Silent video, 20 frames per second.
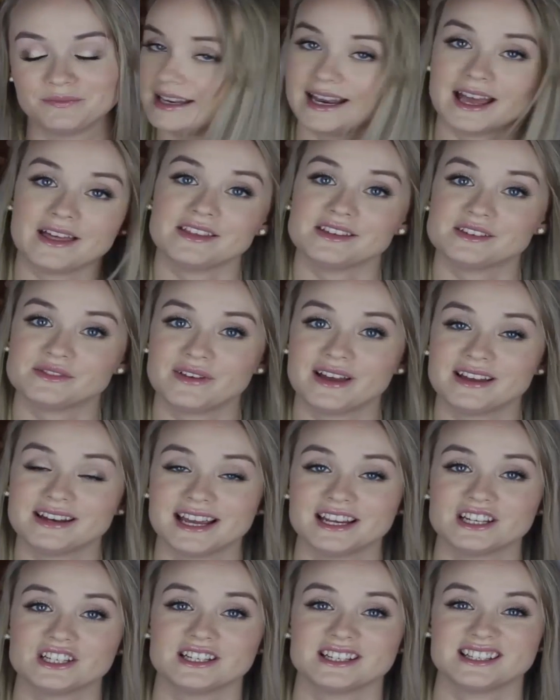Now this
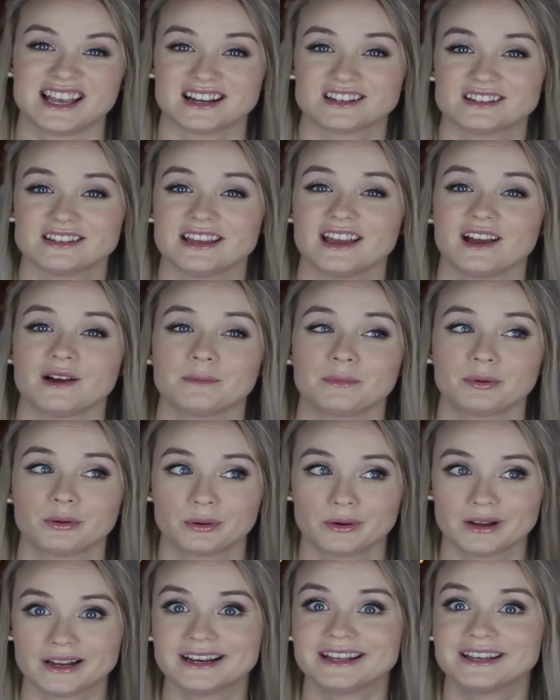foundation is actually a
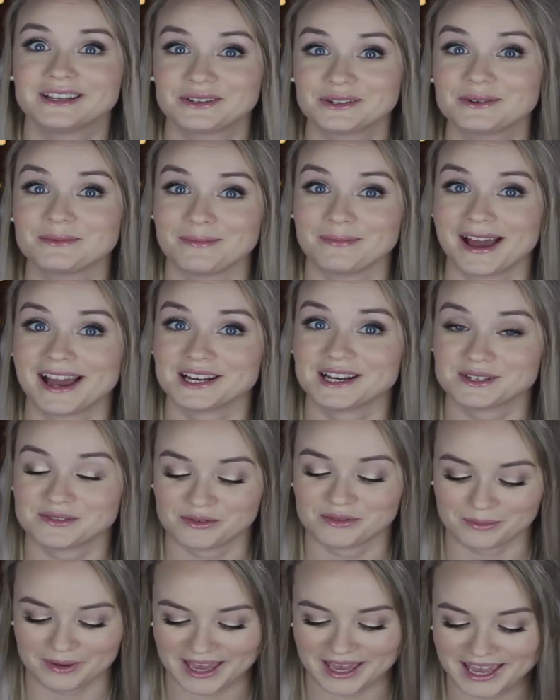pretty good match
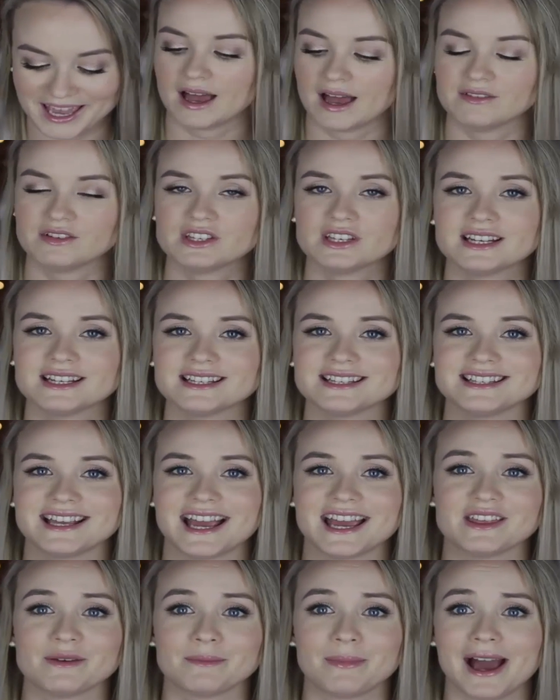for me. I'm just going to
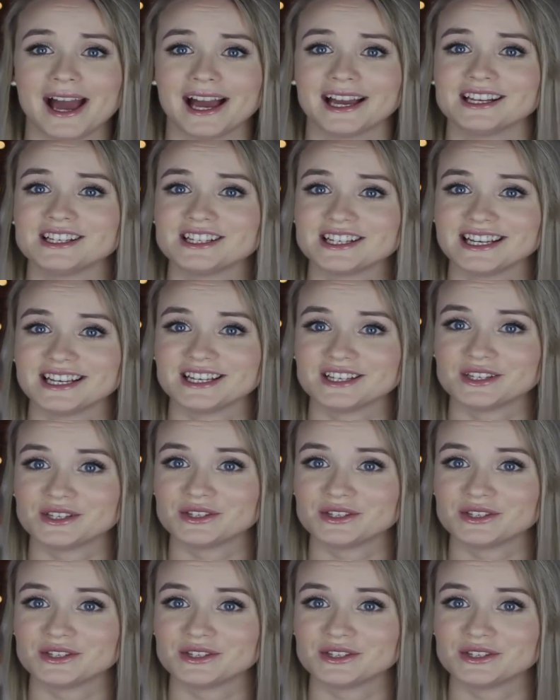say the packaging